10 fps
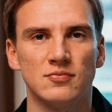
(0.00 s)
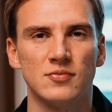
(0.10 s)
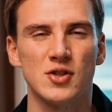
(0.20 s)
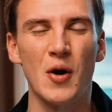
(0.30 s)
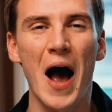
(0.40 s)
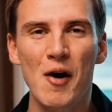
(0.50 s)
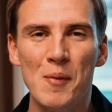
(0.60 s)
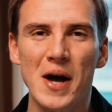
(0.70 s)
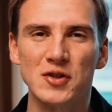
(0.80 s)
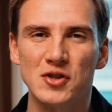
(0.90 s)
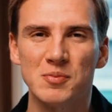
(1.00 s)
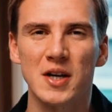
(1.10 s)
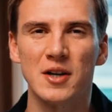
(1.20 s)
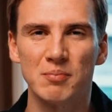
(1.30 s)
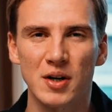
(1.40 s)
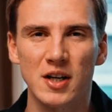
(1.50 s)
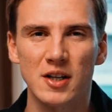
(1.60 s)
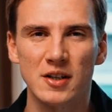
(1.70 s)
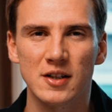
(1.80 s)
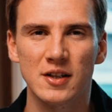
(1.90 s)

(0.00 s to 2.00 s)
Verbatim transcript: So how are batteries making money?